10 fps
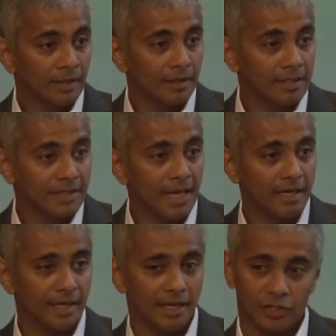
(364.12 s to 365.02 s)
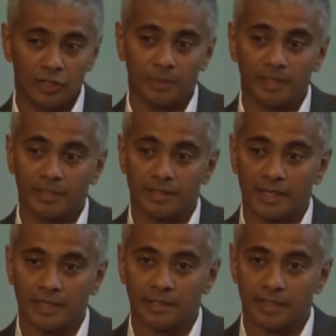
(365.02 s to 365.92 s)
The standardized shipping
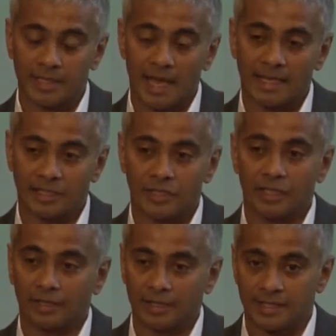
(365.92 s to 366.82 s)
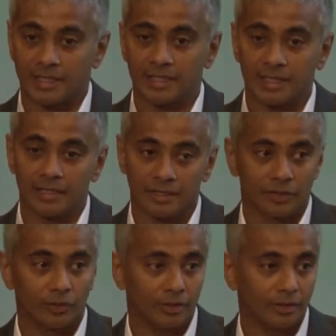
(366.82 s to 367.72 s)
container is as young as 60 years
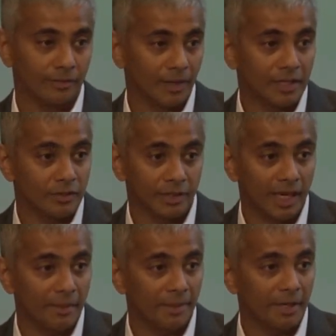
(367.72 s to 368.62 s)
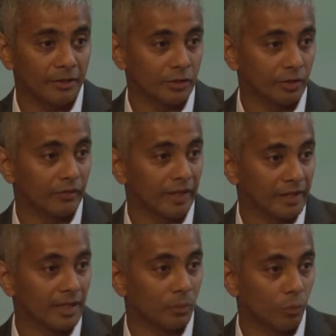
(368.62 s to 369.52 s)
old, right? So it came about during
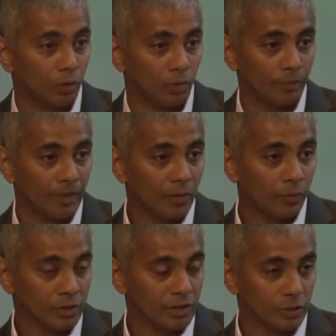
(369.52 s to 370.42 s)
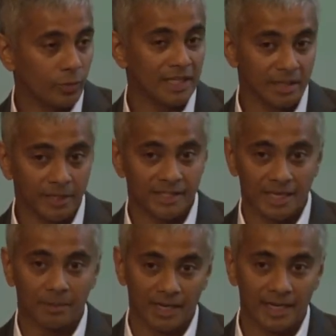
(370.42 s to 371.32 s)
Vietnam War, which is a 20 by
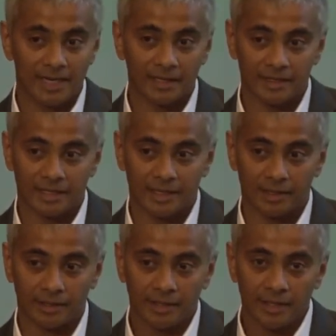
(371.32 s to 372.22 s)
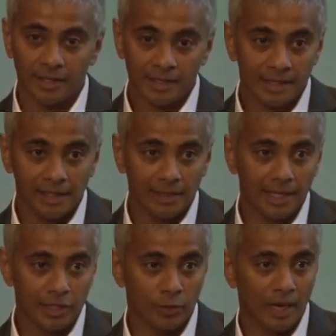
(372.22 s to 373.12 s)
10 by 80 container. Till
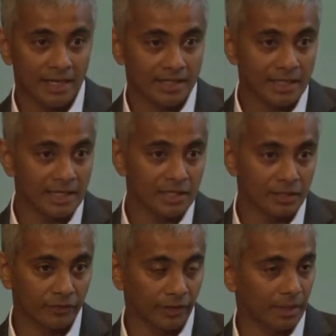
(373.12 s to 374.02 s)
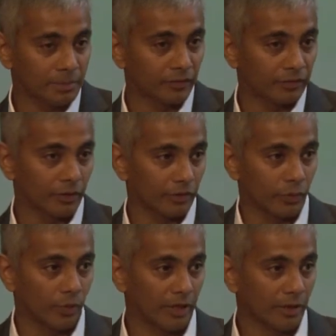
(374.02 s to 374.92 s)
then, you had scenes of Grapes of Wrath
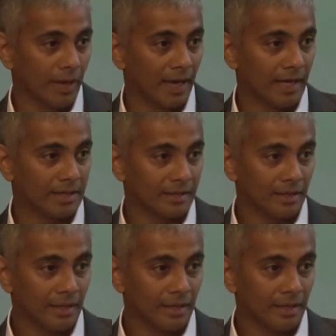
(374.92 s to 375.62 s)
where you had